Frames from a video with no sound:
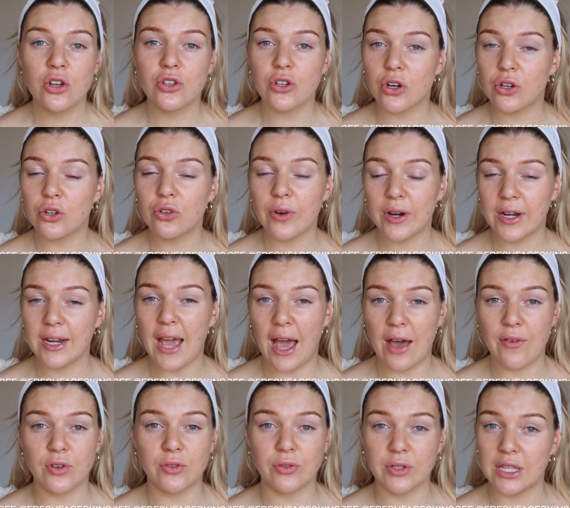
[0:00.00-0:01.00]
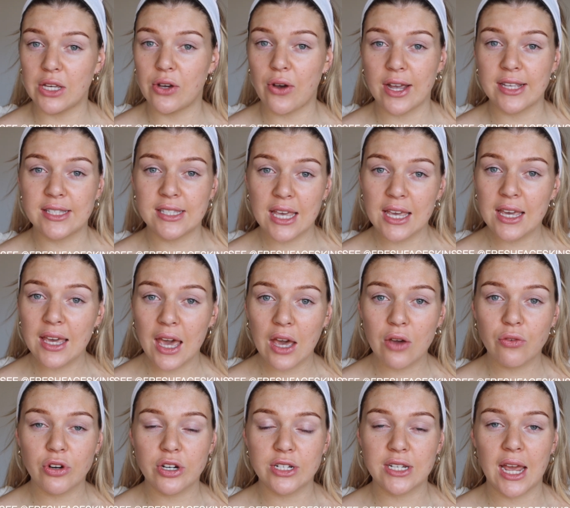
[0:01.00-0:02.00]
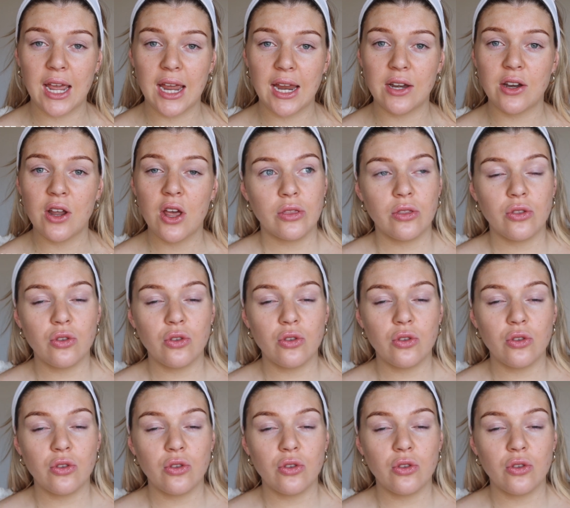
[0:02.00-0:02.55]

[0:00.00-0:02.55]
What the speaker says: don't already have a really great skincare routine.